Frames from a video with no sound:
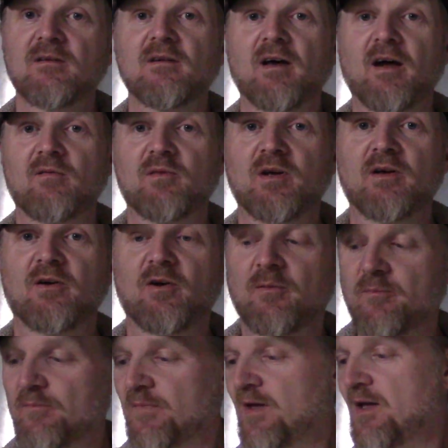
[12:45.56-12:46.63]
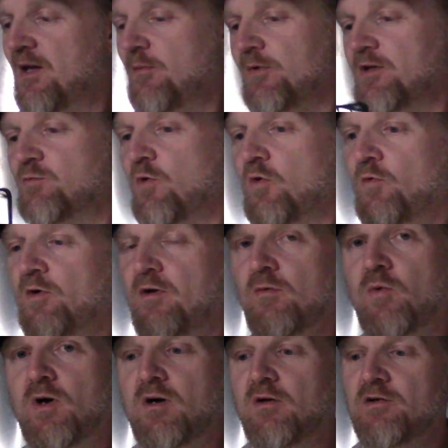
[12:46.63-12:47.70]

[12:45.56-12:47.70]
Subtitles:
have dinner. These work really well.